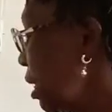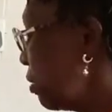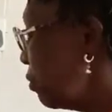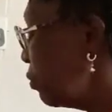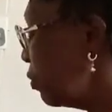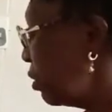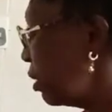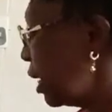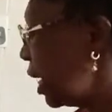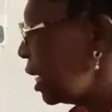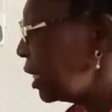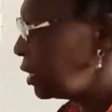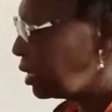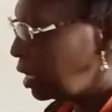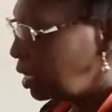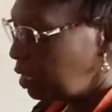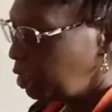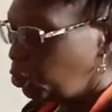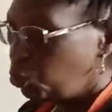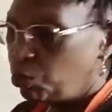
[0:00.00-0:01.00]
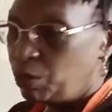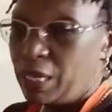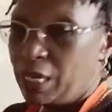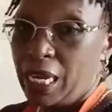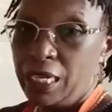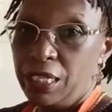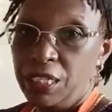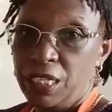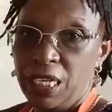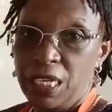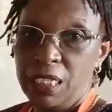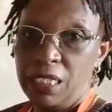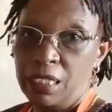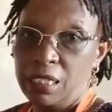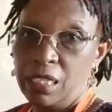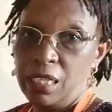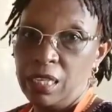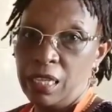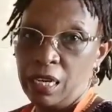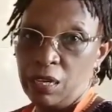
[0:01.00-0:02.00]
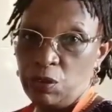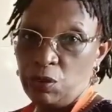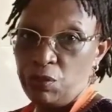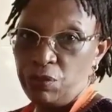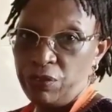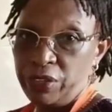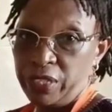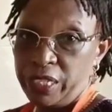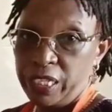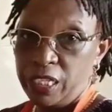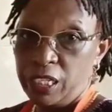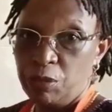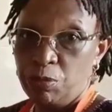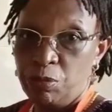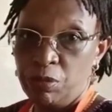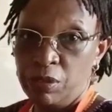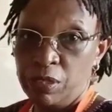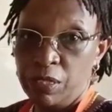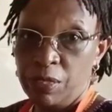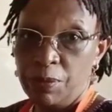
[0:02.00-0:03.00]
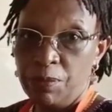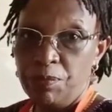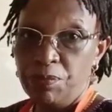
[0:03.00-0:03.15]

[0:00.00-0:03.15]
for us to digest the raw vegetables.